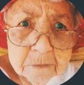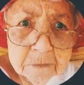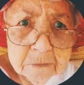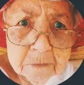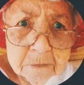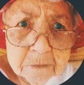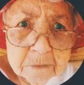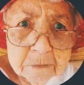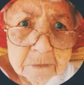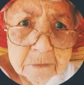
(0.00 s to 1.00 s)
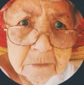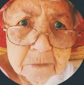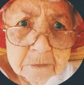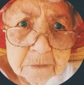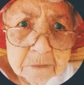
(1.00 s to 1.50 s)
uh, and,
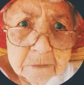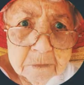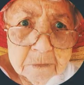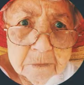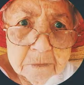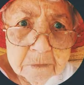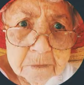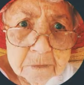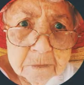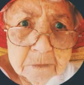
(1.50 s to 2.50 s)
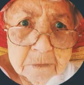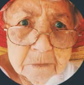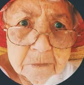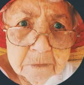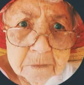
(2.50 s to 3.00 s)
and, and it's still a work
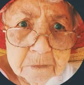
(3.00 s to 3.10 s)
in